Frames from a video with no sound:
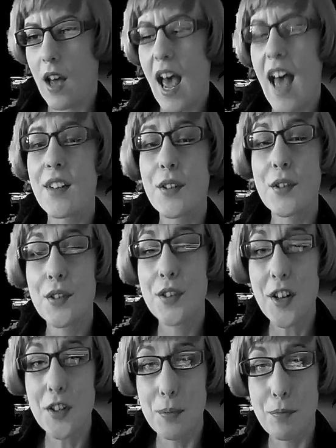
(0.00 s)
And
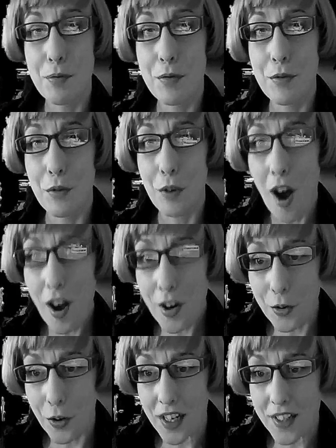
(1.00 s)
such
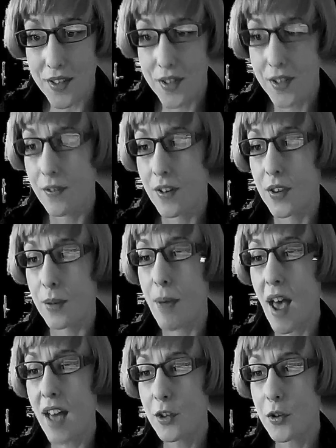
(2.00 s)
progress! the
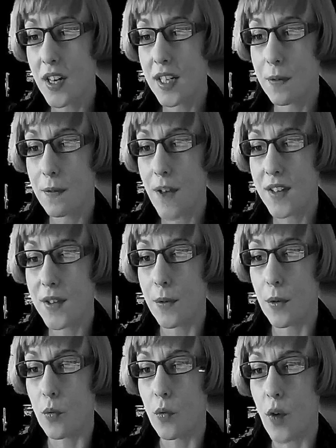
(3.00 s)
penetrating effects of the
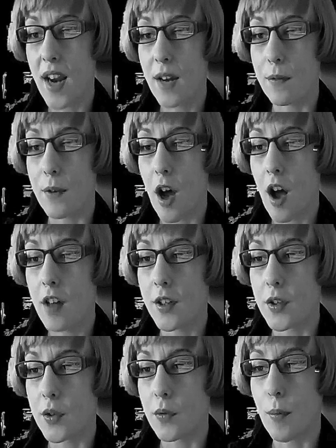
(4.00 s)
ray of knowledge
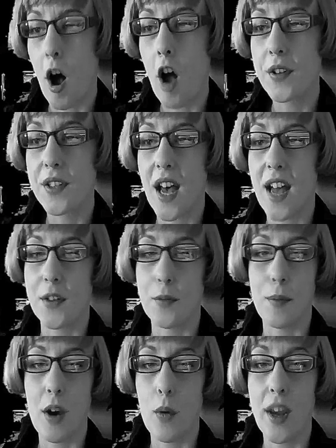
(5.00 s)
from all sides of my
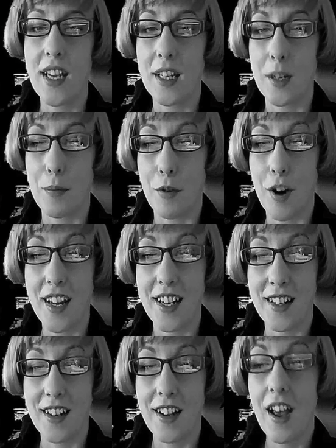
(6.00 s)
awakening brain,
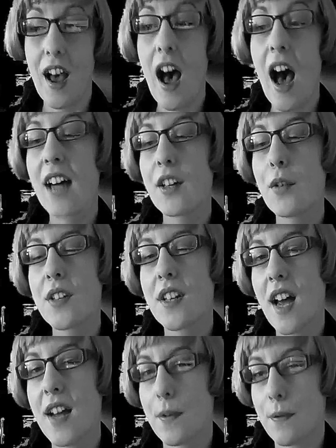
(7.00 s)
I don't
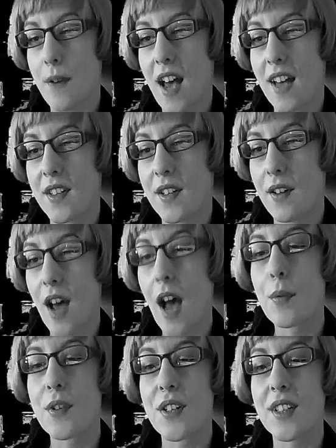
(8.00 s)
deny the fact I
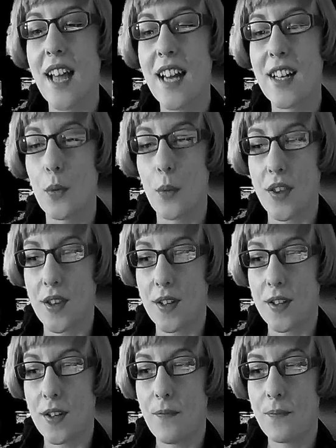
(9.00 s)
was delighted with it.
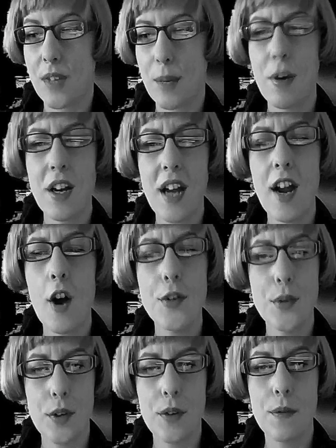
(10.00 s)
But I also
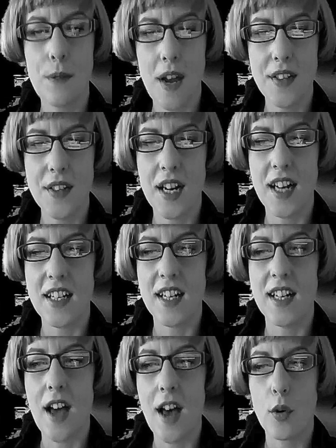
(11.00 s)
confess that I did
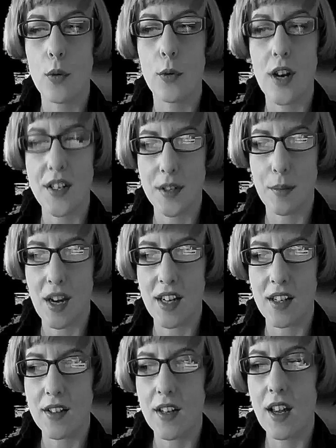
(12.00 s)
not overestimate it,
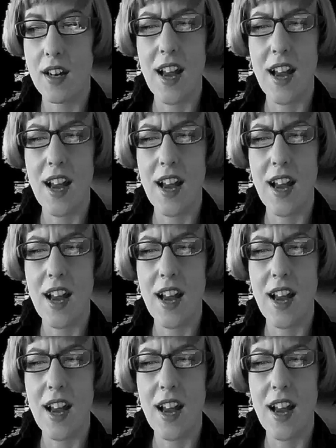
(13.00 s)
not